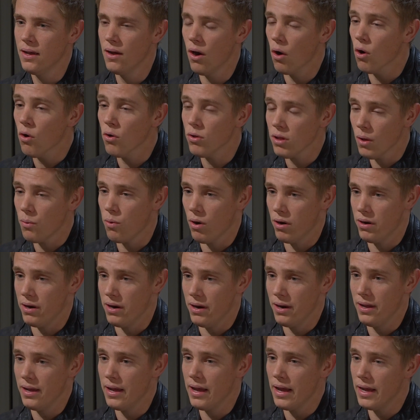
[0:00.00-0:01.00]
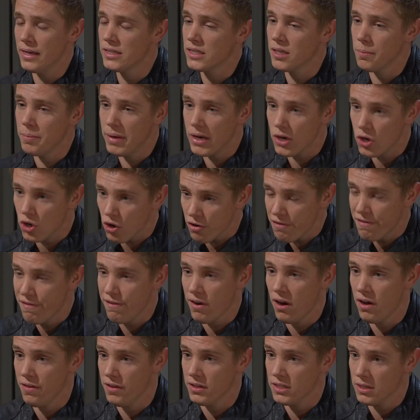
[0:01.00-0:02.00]
All I want is to be a good
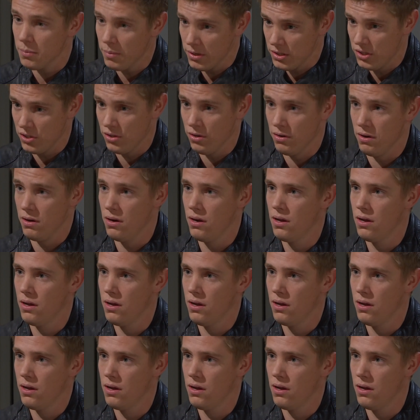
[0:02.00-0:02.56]
father to my son.